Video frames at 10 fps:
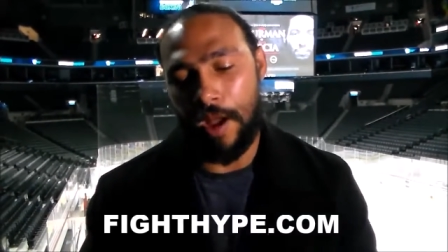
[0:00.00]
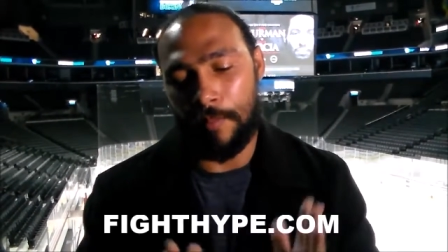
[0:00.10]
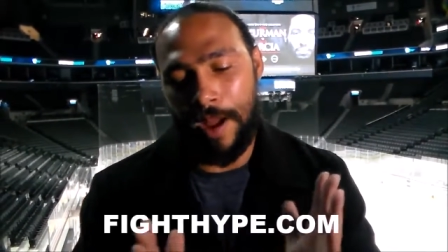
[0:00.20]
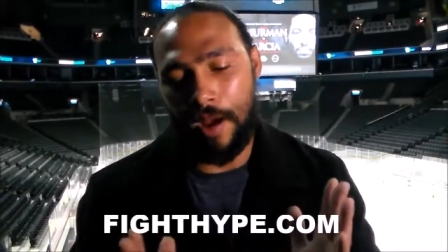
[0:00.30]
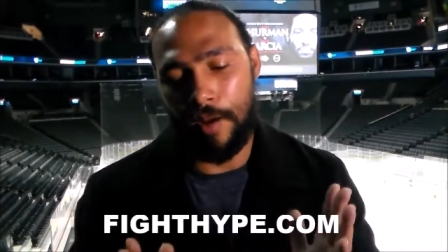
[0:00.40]

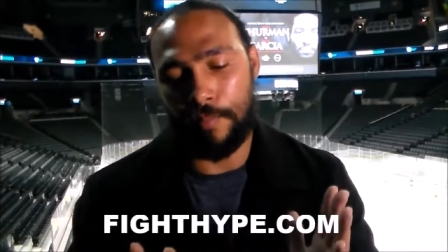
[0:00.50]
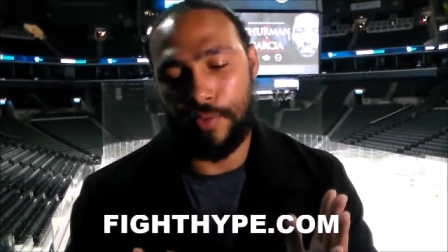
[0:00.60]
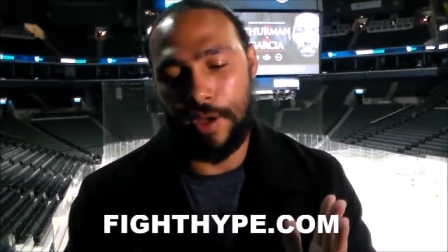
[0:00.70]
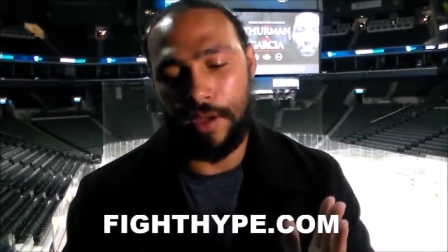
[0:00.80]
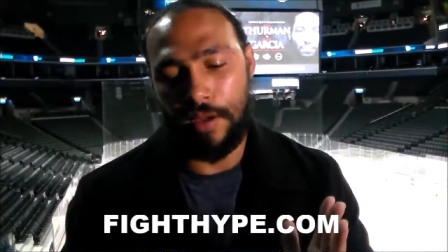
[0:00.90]
on my
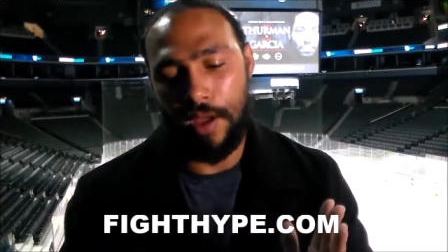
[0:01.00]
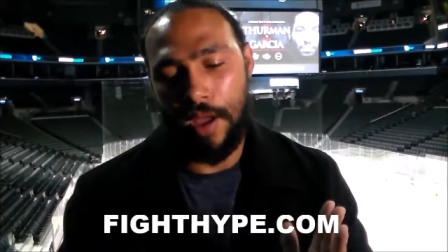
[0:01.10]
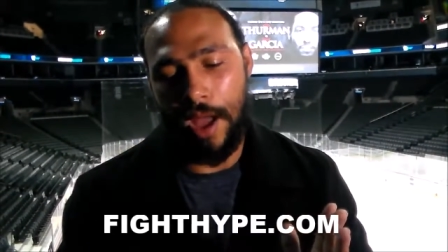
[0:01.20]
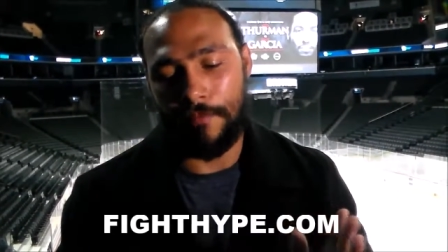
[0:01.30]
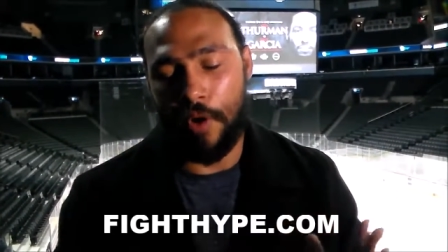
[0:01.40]
upbringing,
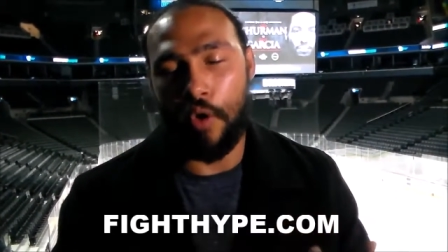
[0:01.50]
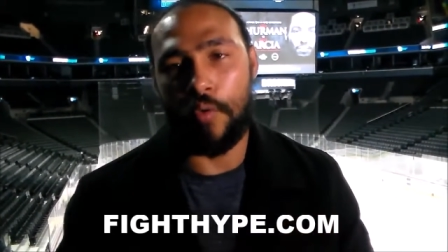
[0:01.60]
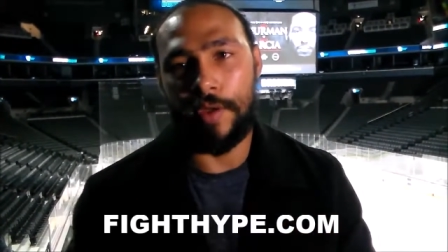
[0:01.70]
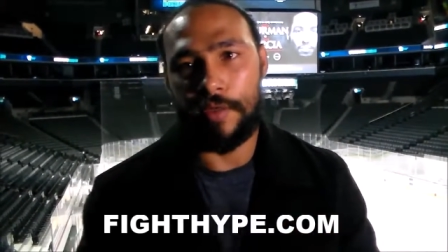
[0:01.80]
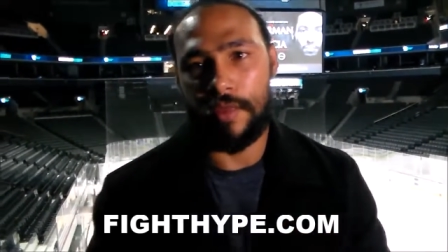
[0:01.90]
I've
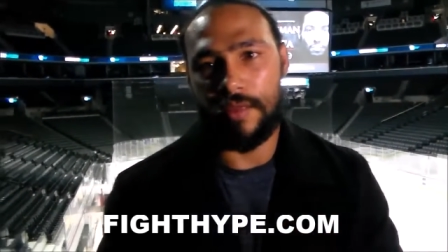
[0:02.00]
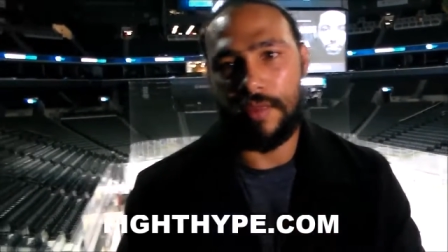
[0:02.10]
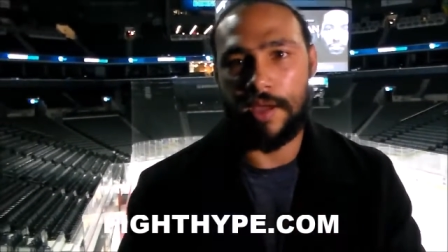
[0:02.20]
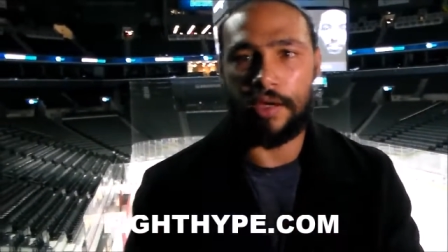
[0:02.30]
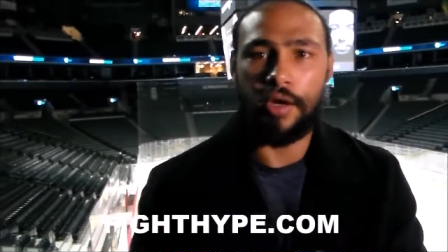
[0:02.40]
always
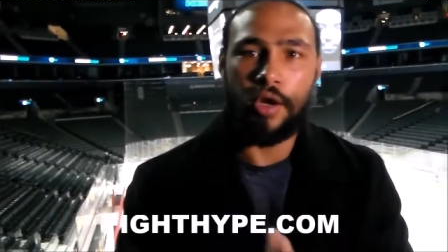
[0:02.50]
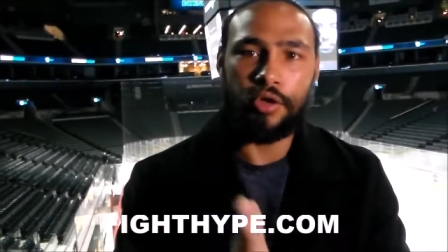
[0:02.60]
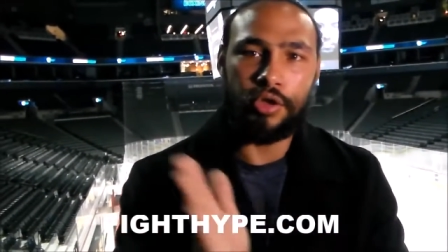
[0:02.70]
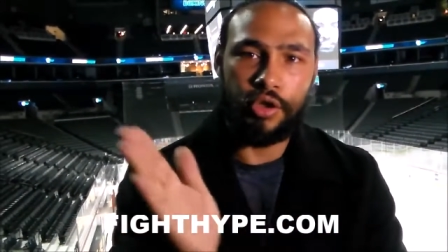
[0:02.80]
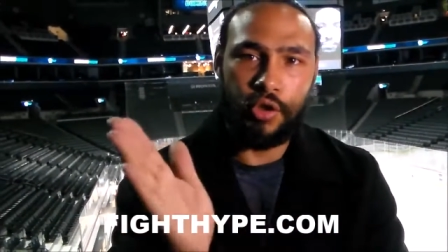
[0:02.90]
seen
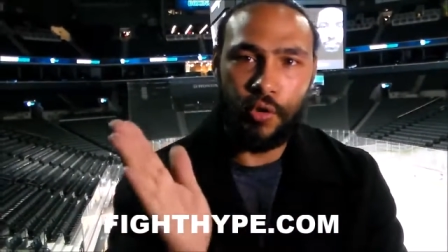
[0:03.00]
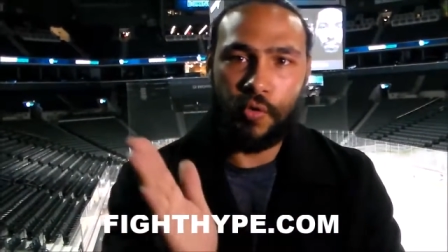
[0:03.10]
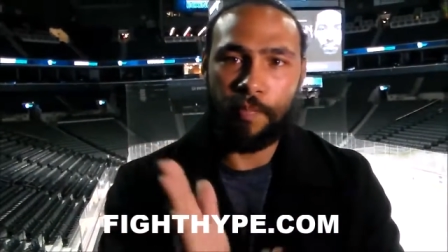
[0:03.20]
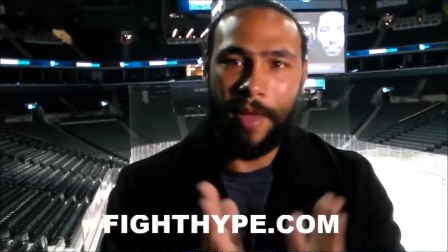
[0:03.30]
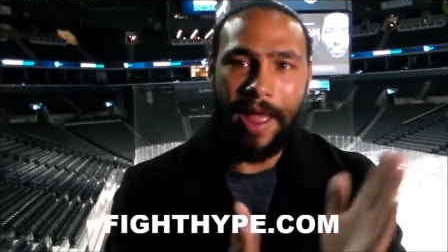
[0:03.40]

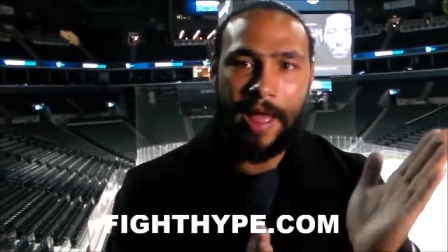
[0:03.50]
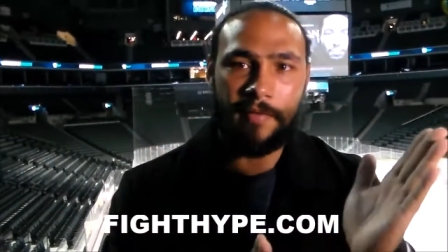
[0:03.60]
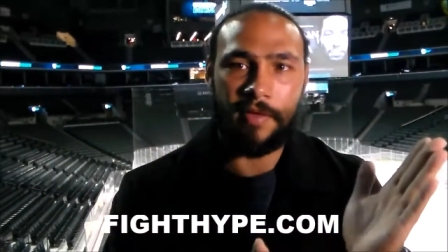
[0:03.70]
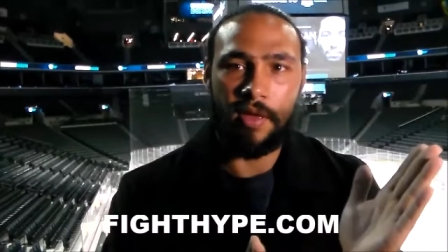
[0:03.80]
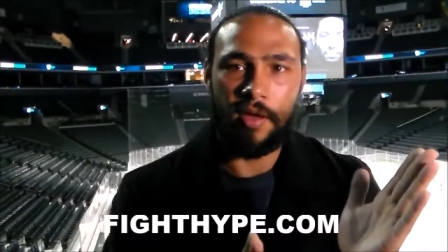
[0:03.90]
2
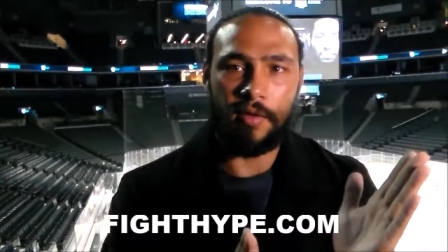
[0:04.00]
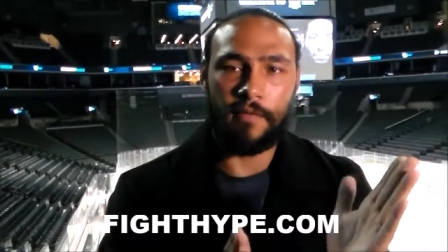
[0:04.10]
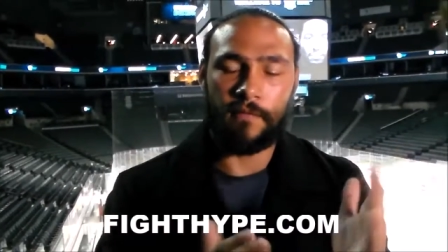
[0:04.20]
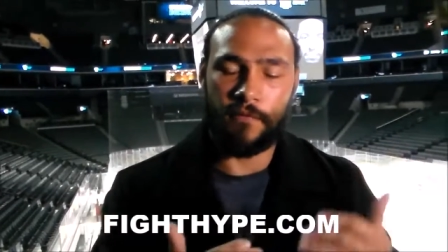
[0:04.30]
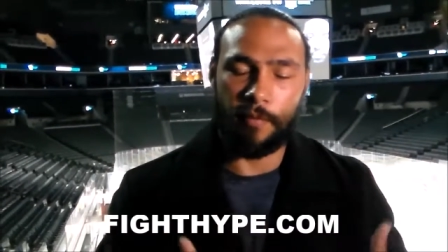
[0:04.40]
paths
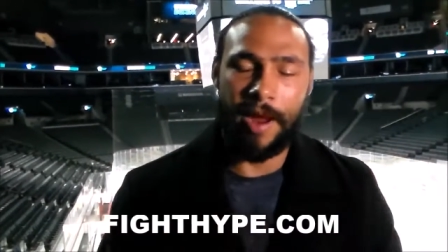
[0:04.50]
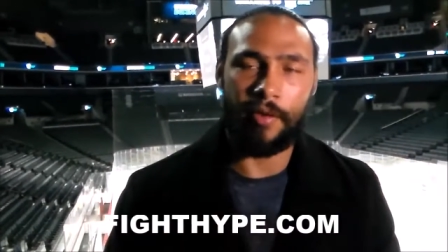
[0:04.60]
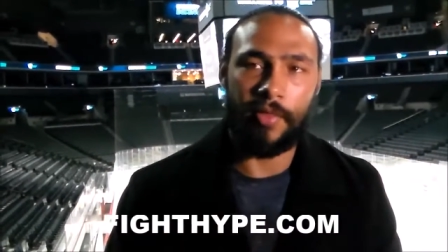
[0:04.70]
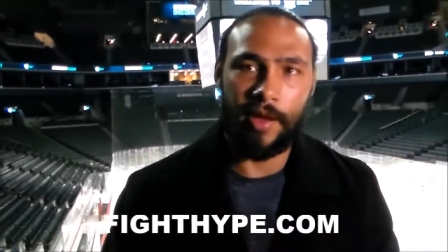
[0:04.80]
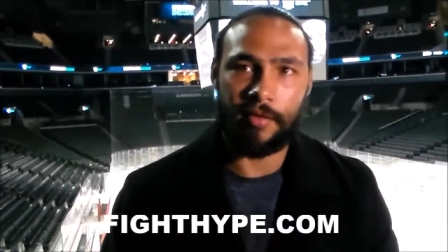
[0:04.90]
for
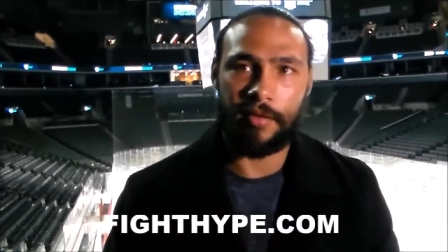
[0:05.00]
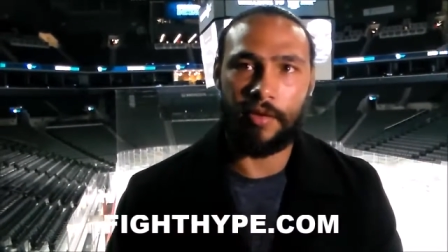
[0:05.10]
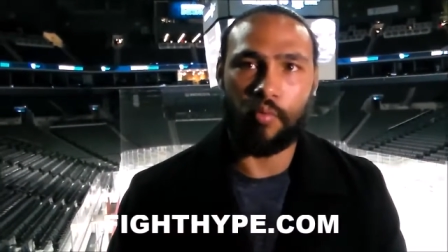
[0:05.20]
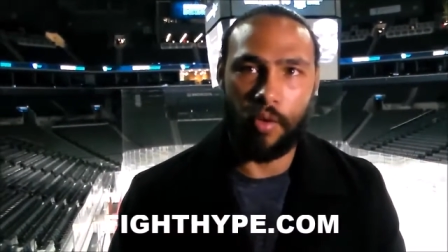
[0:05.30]
my legacy.